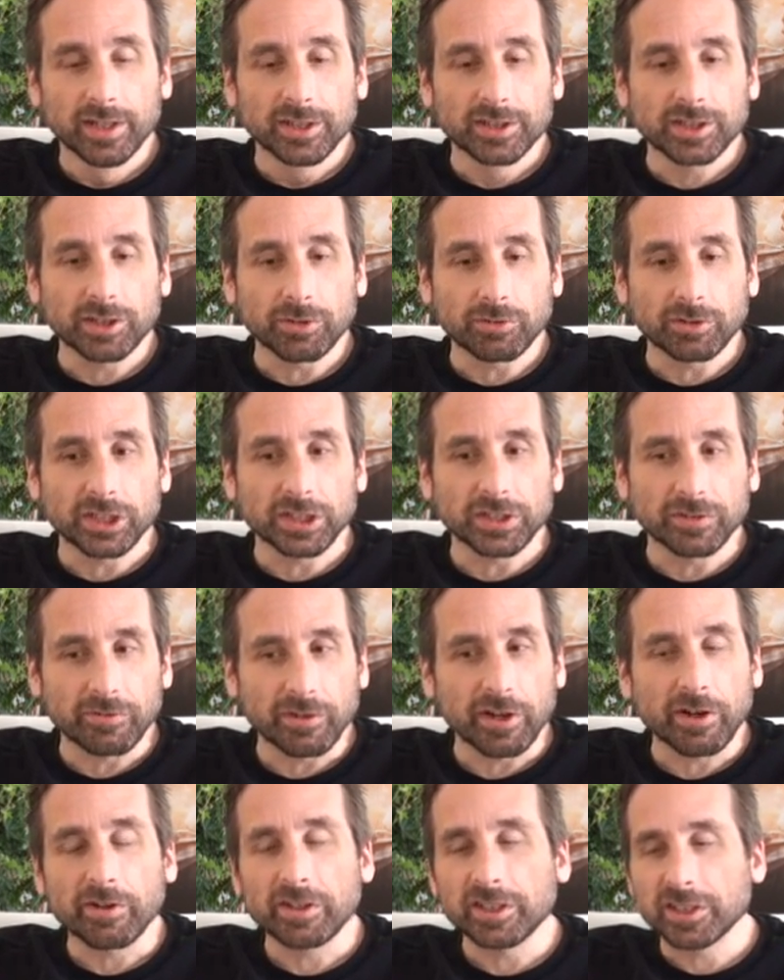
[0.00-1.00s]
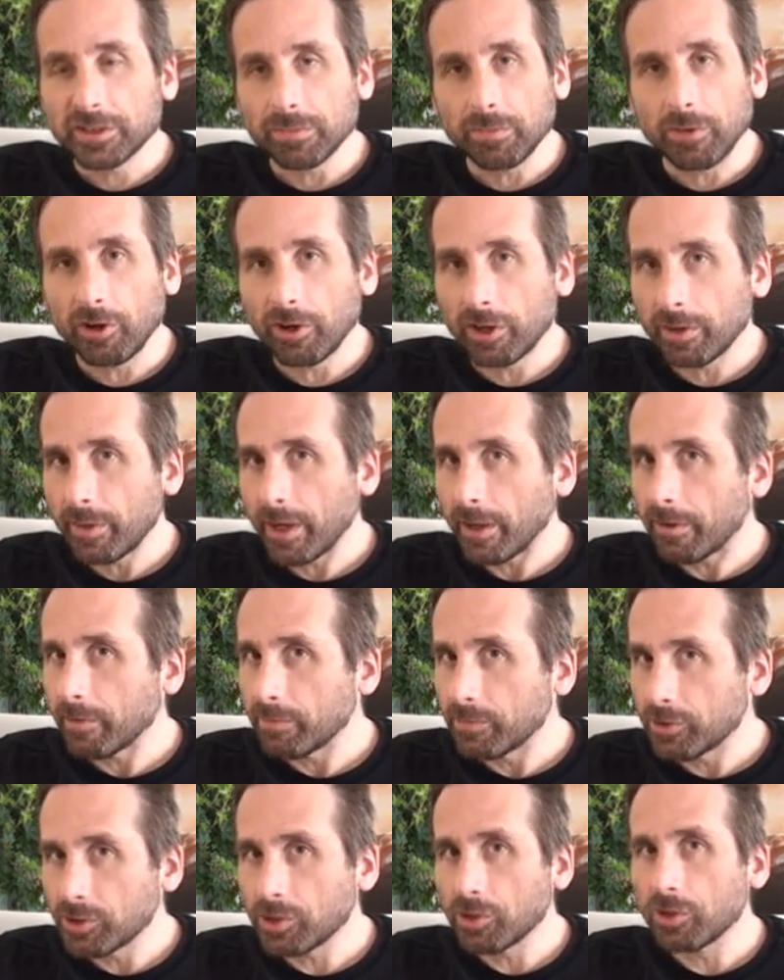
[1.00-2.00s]
So she's very smart about
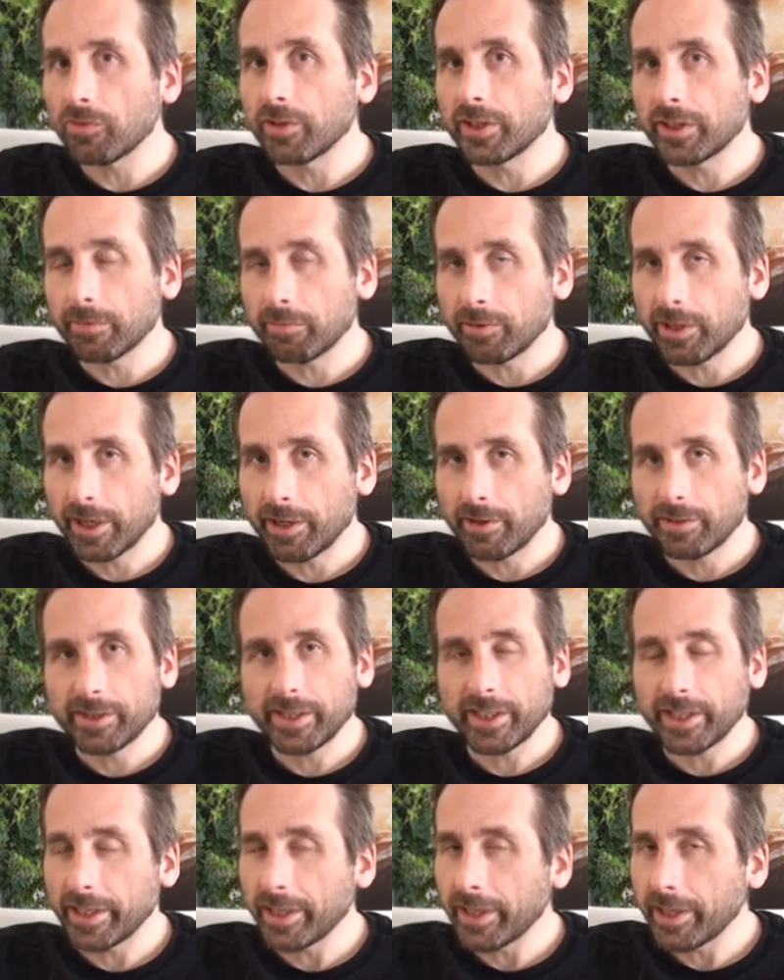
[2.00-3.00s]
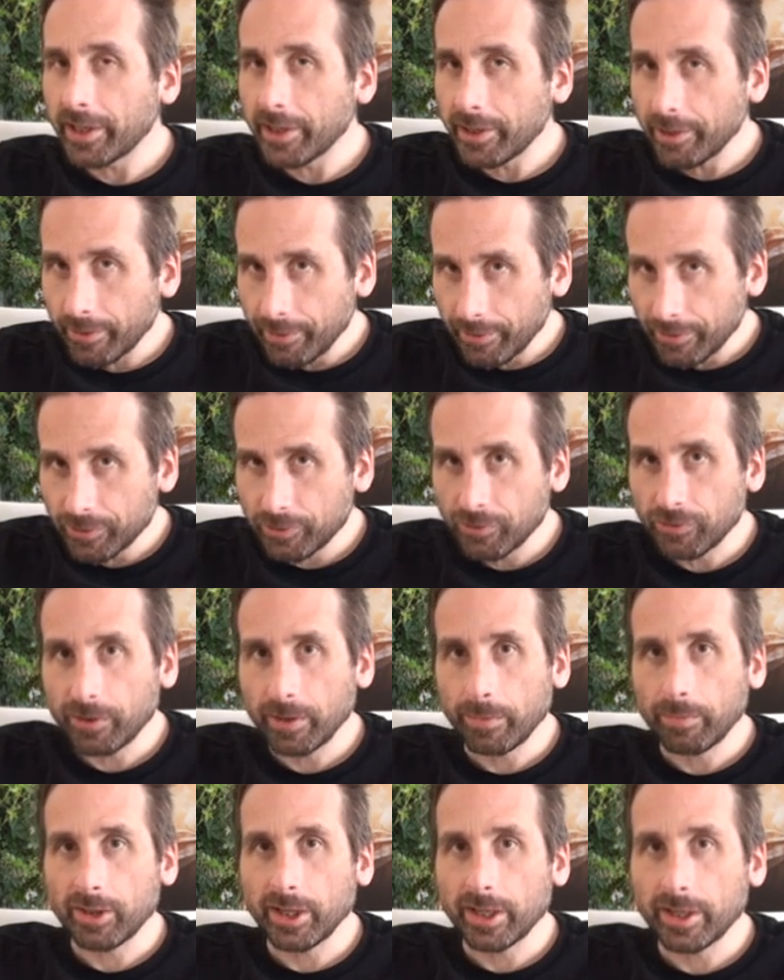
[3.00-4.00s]
observing the player, taking cues from
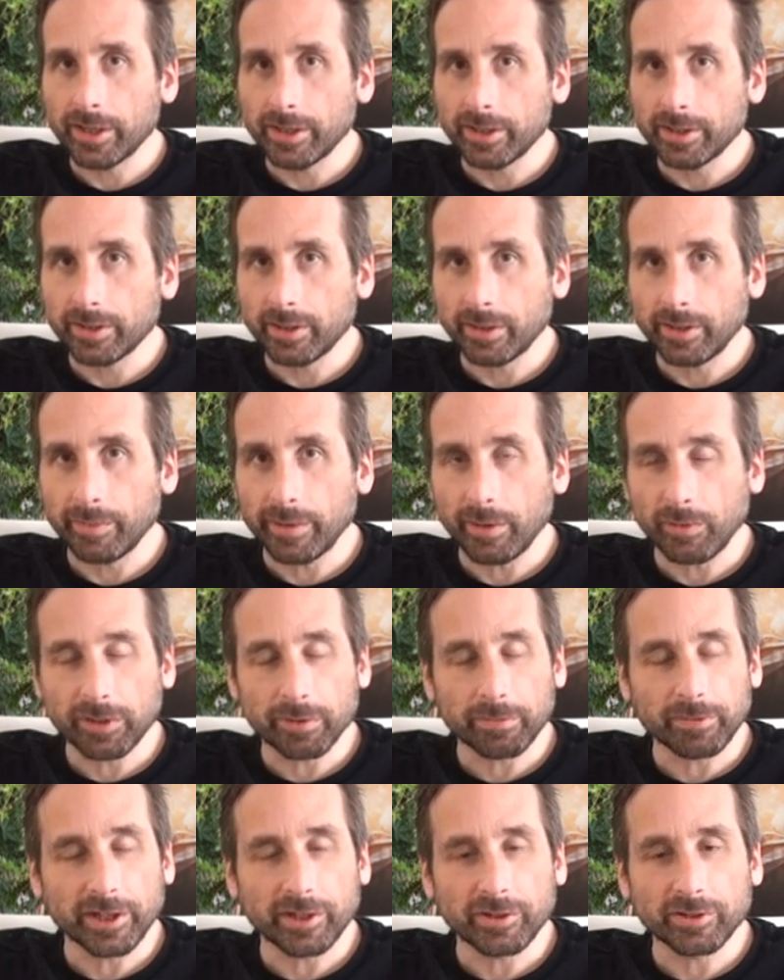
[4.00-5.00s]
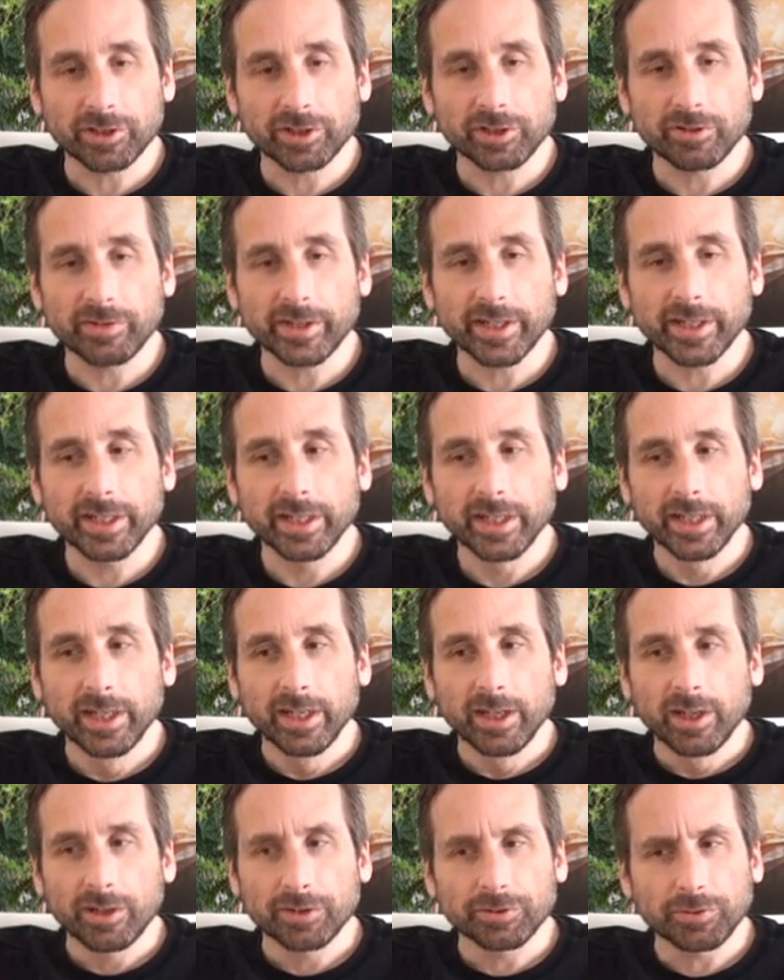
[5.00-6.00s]
the player about what the player is doing,
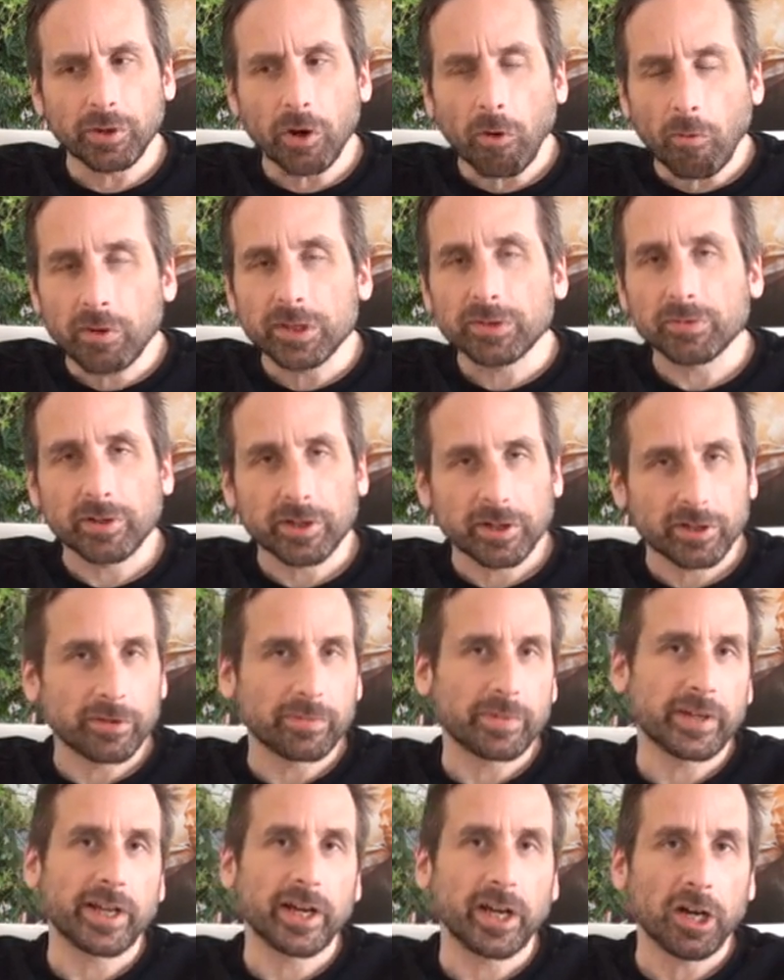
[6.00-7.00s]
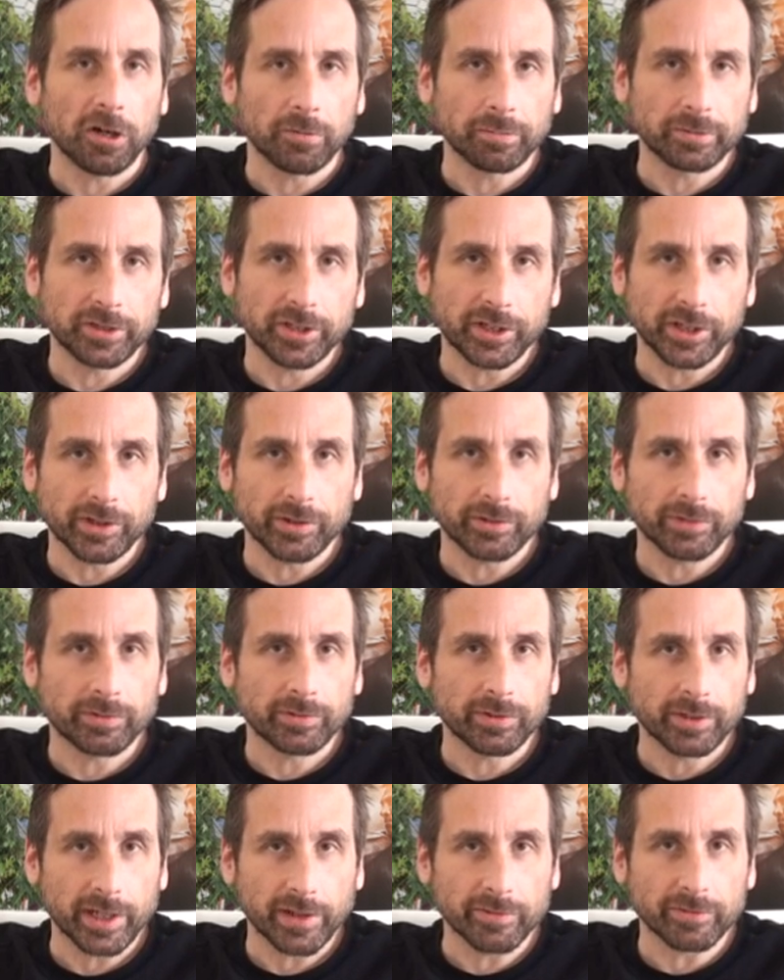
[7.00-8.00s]
because we always want her to be a help to you,
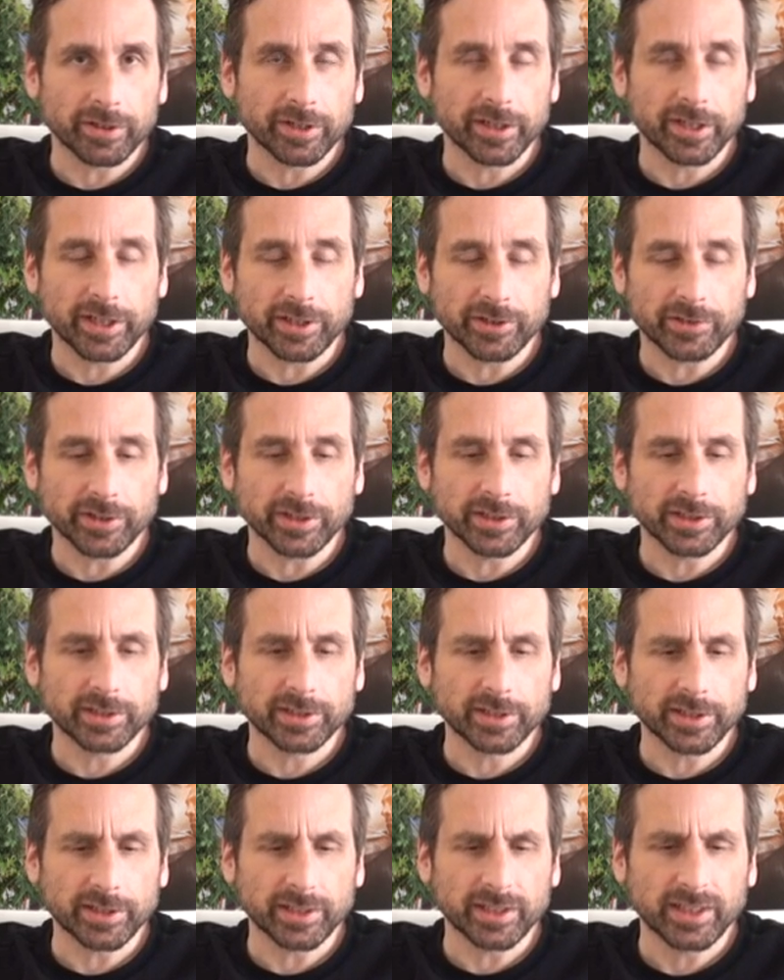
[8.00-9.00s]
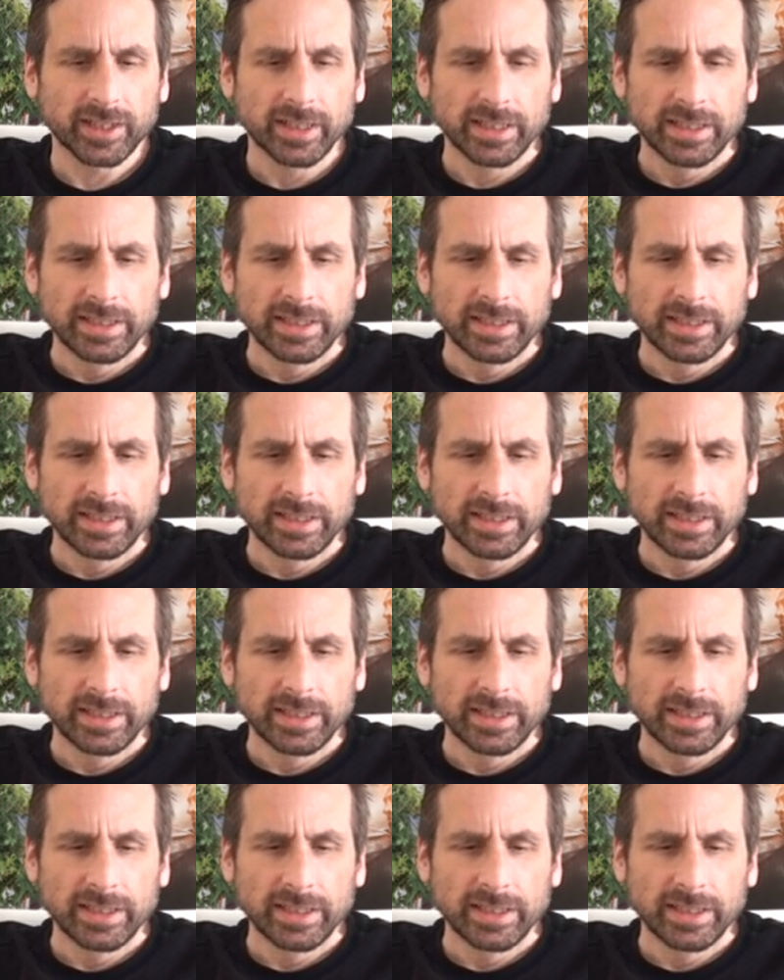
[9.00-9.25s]
never a hindrance. And